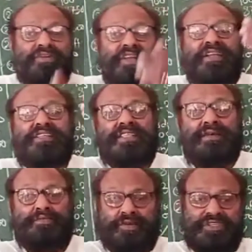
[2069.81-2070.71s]
What is
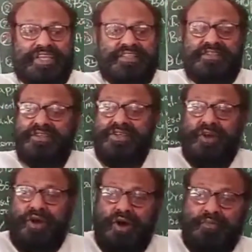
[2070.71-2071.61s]
accounting?
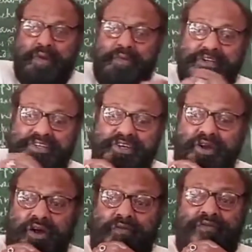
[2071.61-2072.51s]
Accounting is the
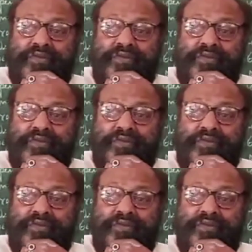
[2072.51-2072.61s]
process